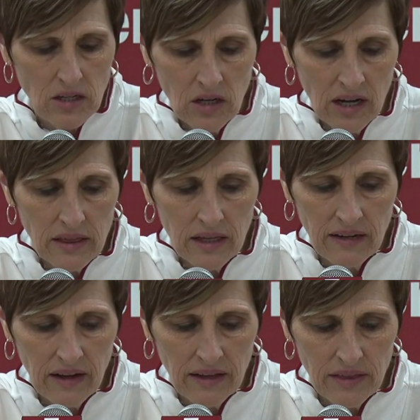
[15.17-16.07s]
you know,
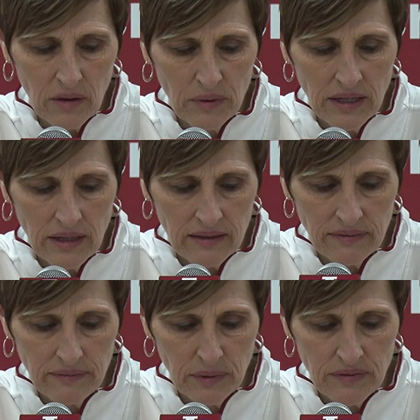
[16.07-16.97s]
I thought
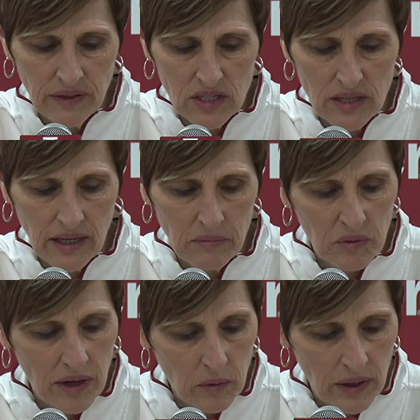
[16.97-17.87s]
we finished the game
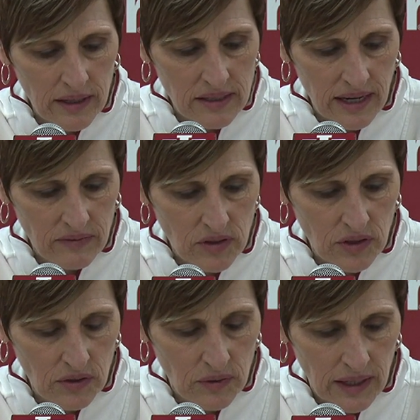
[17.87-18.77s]
the right way this
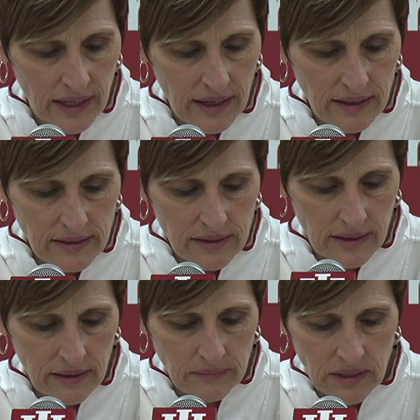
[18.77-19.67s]
afternoon. And,
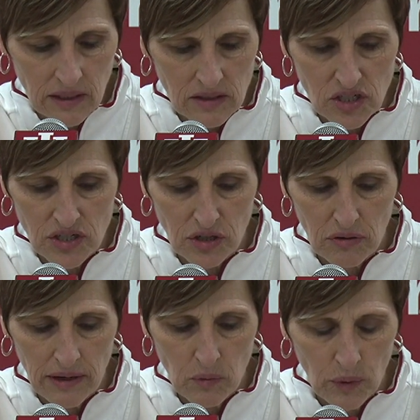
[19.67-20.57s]
you know, it's just a
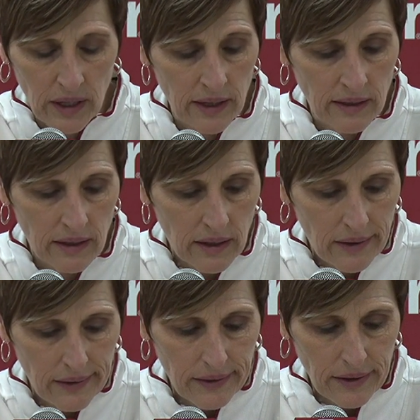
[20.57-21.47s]
great win,
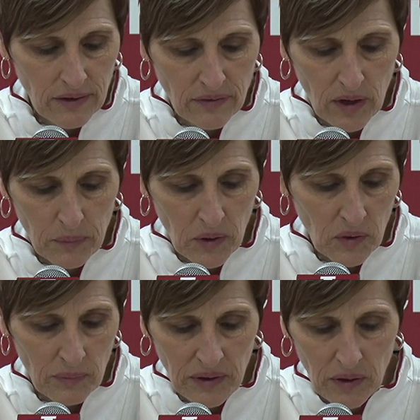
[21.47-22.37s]
you know, for our
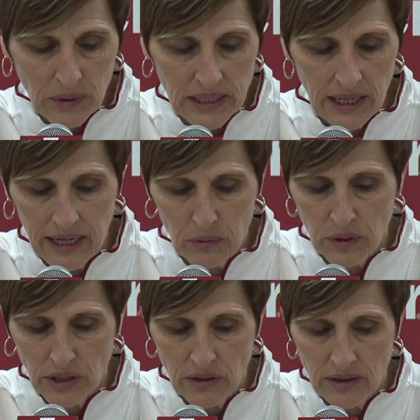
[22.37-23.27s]
program. I thought we did a lot of
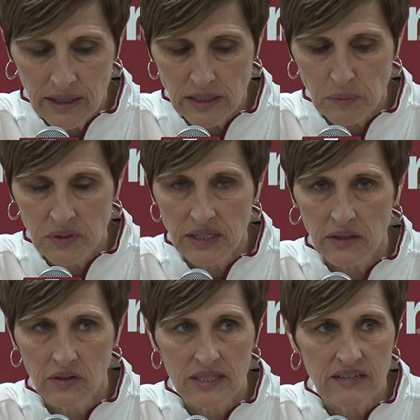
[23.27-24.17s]
really good things,
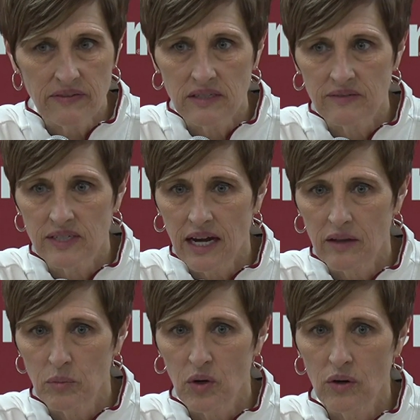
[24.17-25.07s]
particularly on the defensive
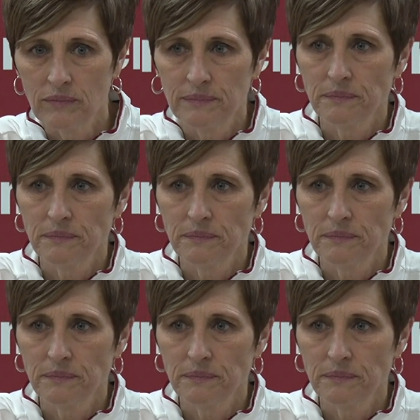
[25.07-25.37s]
side of the ball.